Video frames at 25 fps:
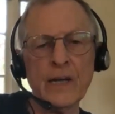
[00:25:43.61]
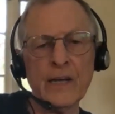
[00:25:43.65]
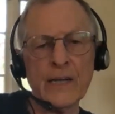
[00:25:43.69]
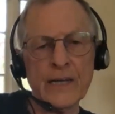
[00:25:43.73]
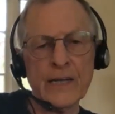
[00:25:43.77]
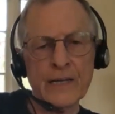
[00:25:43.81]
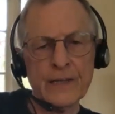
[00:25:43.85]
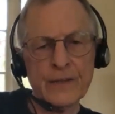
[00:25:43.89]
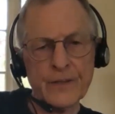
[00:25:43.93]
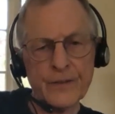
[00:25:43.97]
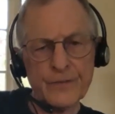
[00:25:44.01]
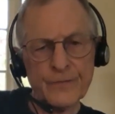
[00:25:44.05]

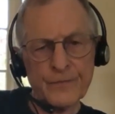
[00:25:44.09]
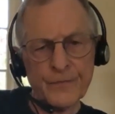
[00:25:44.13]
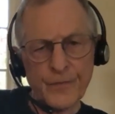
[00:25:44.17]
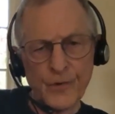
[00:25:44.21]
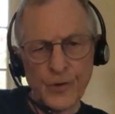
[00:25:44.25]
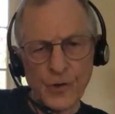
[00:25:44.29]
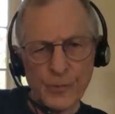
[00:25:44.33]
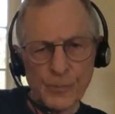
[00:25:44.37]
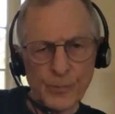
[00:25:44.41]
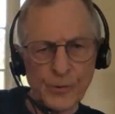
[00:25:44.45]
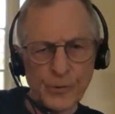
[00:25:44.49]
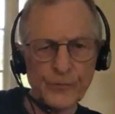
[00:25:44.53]
get the
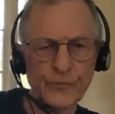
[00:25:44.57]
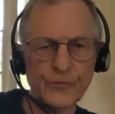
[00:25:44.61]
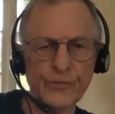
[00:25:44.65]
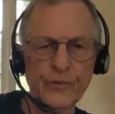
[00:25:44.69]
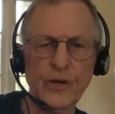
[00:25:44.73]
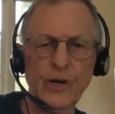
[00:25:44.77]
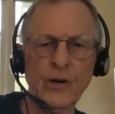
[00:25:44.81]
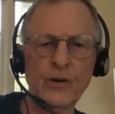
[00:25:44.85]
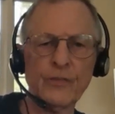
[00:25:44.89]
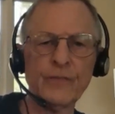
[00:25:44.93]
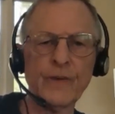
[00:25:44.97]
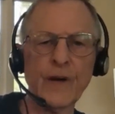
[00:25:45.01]
verbal
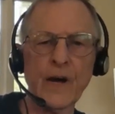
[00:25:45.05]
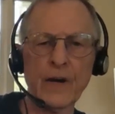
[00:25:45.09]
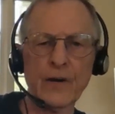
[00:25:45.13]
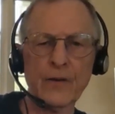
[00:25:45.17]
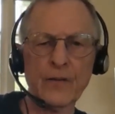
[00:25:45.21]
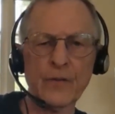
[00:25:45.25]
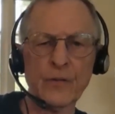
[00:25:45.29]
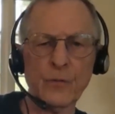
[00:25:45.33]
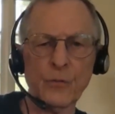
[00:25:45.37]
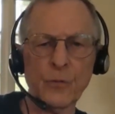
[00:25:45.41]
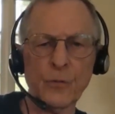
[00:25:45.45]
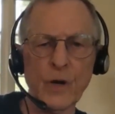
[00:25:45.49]
self out
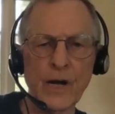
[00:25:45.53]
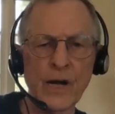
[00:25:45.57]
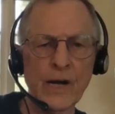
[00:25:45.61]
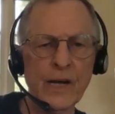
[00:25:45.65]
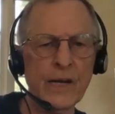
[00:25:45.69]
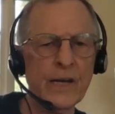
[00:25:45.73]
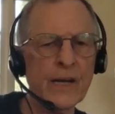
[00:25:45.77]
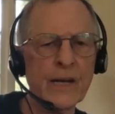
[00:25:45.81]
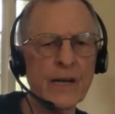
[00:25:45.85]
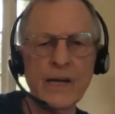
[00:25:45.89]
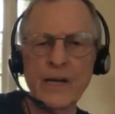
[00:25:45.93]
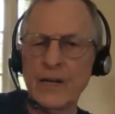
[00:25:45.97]
of the
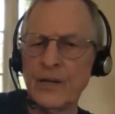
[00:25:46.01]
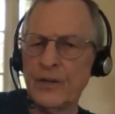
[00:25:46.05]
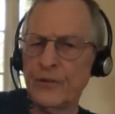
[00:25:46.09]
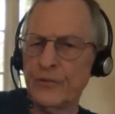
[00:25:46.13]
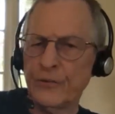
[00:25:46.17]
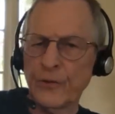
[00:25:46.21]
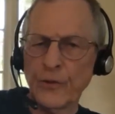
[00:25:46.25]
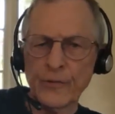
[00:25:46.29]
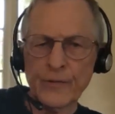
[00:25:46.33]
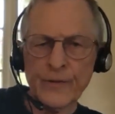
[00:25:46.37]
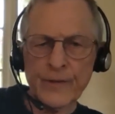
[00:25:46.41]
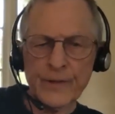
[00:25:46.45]
way
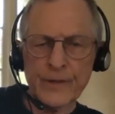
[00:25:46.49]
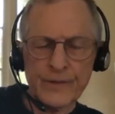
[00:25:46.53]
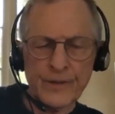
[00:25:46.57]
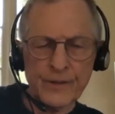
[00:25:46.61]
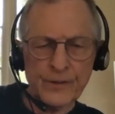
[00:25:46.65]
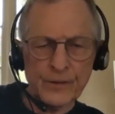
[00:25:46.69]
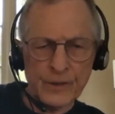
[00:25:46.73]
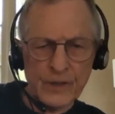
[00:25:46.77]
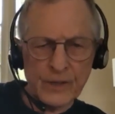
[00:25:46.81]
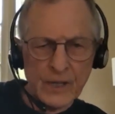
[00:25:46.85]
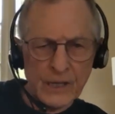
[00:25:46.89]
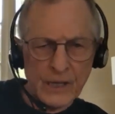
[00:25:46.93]
so that
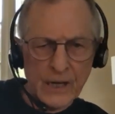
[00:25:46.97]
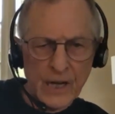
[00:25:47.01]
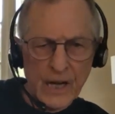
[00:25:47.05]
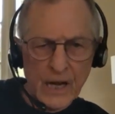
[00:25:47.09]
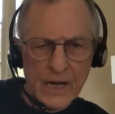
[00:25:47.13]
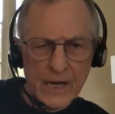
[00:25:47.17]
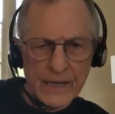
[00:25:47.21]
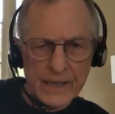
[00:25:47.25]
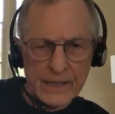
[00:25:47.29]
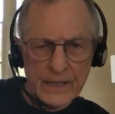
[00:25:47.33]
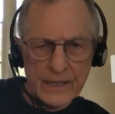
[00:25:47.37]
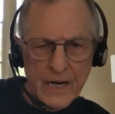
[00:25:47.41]
the
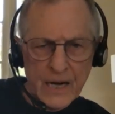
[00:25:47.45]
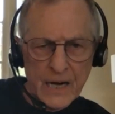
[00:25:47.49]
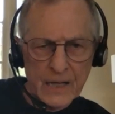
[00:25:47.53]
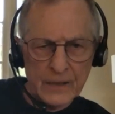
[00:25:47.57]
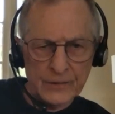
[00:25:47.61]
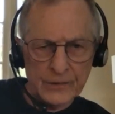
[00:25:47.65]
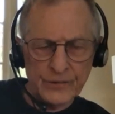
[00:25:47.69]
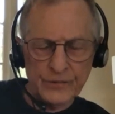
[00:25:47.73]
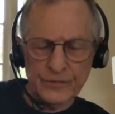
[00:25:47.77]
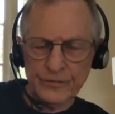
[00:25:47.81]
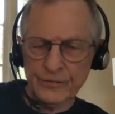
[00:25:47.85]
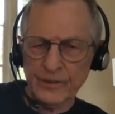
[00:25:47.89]
client
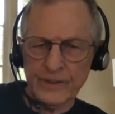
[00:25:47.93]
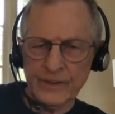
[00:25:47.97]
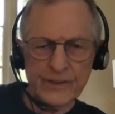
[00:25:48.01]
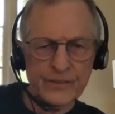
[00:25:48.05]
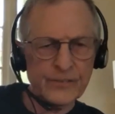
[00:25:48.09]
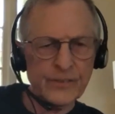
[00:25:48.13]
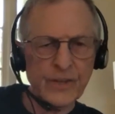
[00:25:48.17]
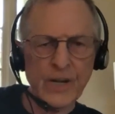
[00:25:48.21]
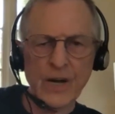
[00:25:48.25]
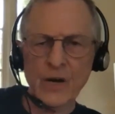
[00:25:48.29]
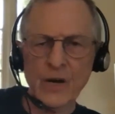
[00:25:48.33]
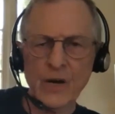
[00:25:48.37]
consciously
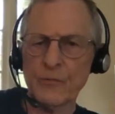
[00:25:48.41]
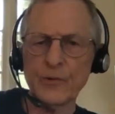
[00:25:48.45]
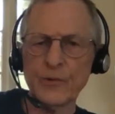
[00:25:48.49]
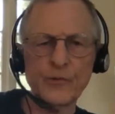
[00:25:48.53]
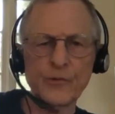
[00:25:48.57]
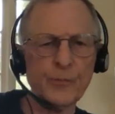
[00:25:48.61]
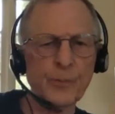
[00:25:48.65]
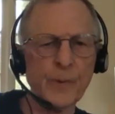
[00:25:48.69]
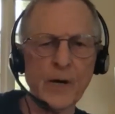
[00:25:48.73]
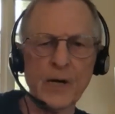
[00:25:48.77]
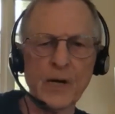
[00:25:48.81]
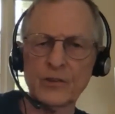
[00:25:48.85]
is not
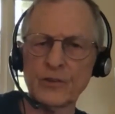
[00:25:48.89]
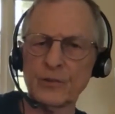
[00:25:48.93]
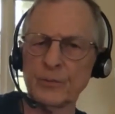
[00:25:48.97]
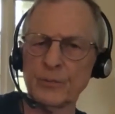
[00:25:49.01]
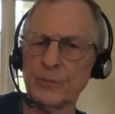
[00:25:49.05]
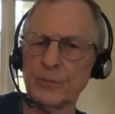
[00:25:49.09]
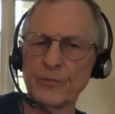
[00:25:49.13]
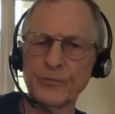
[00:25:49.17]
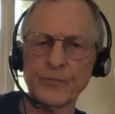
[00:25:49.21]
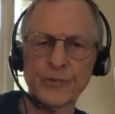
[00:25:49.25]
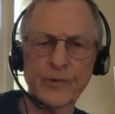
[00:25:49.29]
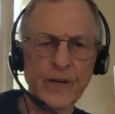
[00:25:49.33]

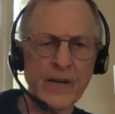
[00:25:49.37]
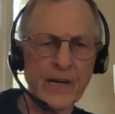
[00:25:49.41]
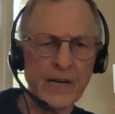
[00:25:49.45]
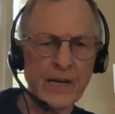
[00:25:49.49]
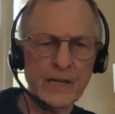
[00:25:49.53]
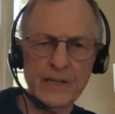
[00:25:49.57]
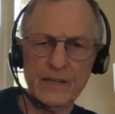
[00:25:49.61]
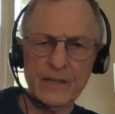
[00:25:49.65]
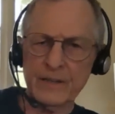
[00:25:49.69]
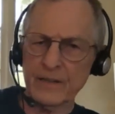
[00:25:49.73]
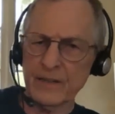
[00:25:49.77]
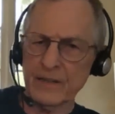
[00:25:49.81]
responsible for
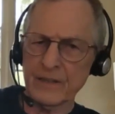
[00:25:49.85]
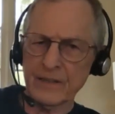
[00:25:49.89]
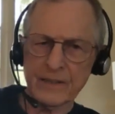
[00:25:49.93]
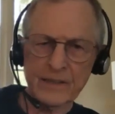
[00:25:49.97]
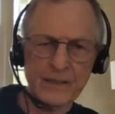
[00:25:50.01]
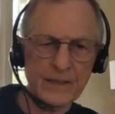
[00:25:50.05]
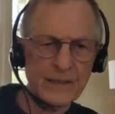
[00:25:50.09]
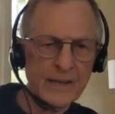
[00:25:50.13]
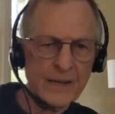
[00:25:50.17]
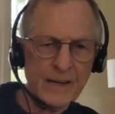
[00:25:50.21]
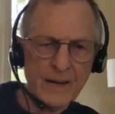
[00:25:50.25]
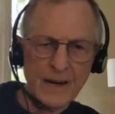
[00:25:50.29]

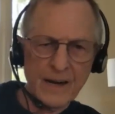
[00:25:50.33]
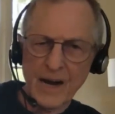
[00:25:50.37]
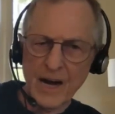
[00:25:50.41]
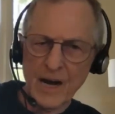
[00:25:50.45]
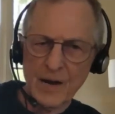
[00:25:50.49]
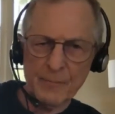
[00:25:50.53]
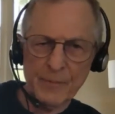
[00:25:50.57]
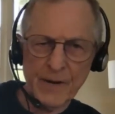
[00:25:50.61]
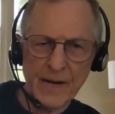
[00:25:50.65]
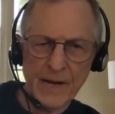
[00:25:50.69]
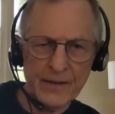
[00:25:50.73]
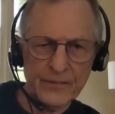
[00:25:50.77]
anything
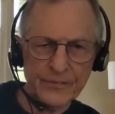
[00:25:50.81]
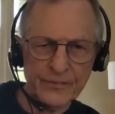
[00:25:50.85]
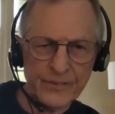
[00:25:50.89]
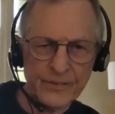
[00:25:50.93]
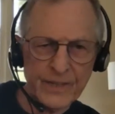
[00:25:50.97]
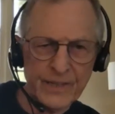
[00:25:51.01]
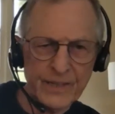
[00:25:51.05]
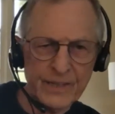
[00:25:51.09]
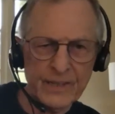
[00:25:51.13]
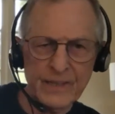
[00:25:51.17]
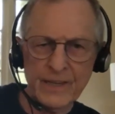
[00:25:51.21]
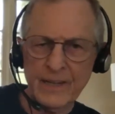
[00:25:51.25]
I'm
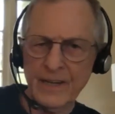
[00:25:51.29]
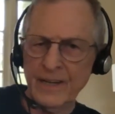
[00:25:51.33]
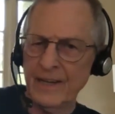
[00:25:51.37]
asking